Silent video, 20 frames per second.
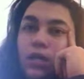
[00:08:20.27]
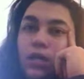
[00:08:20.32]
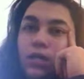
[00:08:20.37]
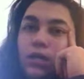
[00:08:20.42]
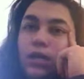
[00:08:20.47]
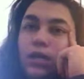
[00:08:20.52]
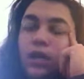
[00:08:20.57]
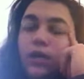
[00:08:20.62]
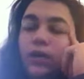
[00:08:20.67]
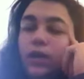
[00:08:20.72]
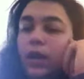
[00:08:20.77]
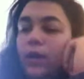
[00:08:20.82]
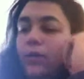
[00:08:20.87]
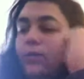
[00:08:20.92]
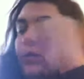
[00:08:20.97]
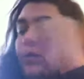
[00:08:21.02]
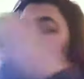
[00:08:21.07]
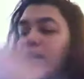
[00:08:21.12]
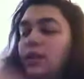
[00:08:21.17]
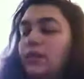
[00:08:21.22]
that I
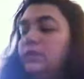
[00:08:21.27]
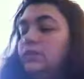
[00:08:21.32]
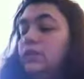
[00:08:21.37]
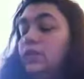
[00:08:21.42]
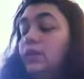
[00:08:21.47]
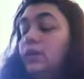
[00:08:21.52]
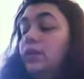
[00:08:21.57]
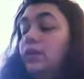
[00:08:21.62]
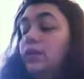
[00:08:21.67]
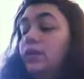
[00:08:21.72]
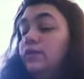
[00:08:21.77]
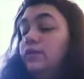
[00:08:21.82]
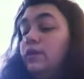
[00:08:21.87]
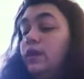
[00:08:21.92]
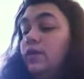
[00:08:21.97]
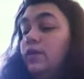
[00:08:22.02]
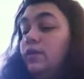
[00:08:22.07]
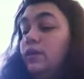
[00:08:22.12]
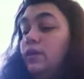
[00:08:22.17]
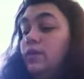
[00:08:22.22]
made a ton of.
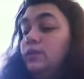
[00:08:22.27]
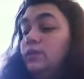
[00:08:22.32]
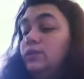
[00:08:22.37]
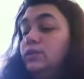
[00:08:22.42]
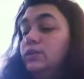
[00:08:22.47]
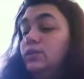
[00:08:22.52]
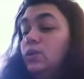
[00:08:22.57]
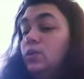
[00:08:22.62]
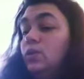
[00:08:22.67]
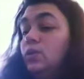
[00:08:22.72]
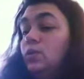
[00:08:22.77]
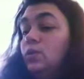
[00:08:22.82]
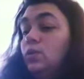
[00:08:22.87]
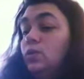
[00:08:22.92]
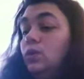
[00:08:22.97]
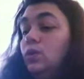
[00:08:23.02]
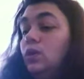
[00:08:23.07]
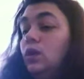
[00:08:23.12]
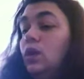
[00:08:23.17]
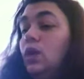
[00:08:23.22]
I thought I was so
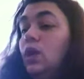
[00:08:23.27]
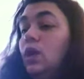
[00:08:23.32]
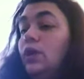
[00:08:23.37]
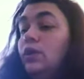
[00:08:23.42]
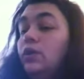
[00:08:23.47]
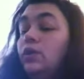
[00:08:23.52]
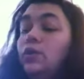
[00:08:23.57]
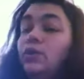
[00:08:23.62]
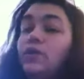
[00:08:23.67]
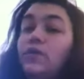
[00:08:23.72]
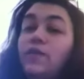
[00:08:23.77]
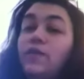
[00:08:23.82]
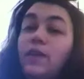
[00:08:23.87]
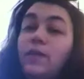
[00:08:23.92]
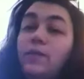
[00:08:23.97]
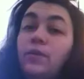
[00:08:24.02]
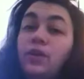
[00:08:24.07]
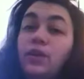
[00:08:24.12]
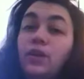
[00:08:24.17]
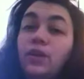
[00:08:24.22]
cool. Go to the
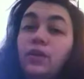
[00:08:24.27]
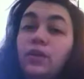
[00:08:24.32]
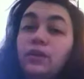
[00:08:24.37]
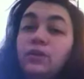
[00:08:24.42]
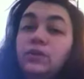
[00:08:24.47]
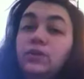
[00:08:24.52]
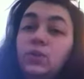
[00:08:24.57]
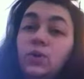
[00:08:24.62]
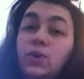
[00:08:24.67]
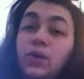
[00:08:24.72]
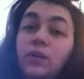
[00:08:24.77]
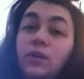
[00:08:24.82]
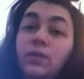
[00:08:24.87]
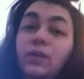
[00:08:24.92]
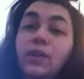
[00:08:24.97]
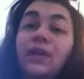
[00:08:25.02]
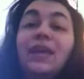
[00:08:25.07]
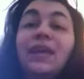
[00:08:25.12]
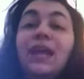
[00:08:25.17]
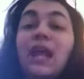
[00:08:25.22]
fabric store and be
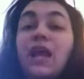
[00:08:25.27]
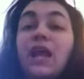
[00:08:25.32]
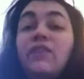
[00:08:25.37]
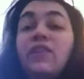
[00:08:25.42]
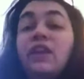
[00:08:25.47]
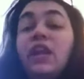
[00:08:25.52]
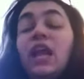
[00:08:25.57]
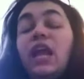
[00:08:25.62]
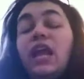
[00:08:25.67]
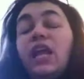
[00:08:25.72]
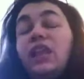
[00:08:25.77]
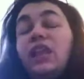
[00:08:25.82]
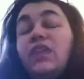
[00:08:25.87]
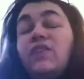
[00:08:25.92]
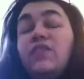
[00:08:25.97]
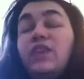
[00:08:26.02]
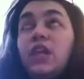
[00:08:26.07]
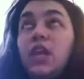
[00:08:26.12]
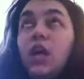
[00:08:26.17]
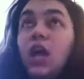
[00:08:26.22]
like, "Can I have an eighth
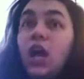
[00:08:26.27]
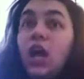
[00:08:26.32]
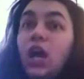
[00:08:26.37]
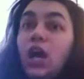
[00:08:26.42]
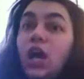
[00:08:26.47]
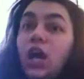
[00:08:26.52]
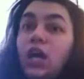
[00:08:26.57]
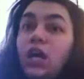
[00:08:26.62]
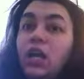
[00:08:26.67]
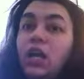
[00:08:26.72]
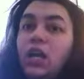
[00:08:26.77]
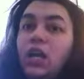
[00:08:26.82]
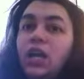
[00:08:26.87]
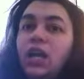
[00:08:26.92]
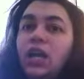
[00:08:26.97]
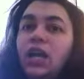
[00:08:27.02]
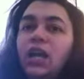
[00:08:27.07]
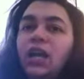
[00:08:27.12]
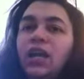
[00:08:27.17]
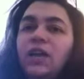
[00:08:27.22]
of a yard?"
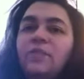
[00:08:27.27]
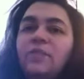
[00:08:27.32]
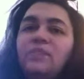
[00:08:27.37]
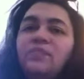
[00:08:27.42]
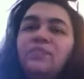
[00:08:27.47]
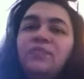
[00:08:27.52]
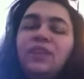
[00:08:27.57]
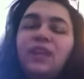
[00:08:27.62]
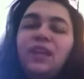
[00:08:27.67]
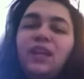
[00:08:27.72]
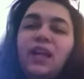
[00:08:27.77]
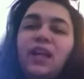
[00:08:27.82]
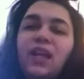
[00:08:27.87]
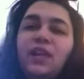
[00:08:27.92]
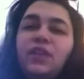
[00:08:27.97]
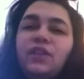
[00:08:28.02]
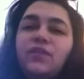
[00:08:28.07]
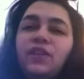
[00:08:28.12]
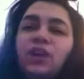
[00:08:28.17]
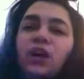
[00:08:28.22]
And an
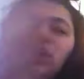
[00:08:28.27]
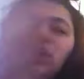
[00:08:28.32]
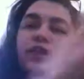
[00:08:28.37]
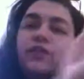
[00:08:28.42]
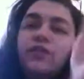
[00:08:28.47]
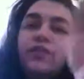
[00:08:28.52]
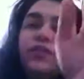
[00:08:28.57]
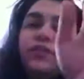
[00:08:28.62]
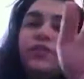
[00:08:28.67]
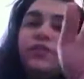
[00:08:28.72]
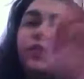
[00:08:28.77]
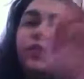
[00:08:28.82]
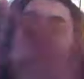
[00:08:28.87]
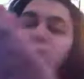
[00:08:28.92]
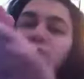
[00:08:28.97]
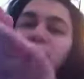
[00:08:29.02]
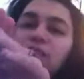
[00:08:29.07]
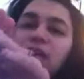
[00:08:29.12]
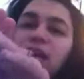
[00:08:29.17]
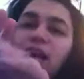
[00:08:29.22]
eighth of a yard, if you fold
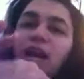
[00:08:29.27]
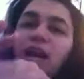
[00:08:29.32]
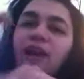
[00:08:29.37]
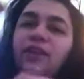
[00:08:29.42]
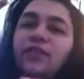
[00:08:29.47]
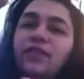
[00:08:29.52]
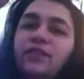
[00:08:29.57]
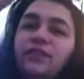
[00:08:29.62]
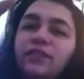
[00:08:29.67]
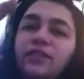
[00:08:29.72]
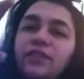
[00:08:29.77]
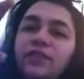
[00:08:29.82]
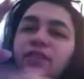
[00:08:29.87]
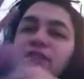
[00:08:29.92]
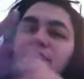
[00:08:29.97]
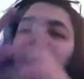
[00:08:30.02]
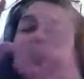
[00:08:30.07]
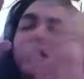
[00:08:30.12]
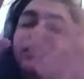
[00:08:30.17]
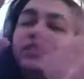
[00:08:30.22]
it in half,
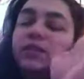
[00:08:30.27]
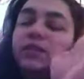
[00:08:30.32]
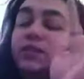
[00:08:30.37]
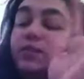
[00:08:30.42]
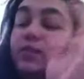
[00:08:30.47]
it's the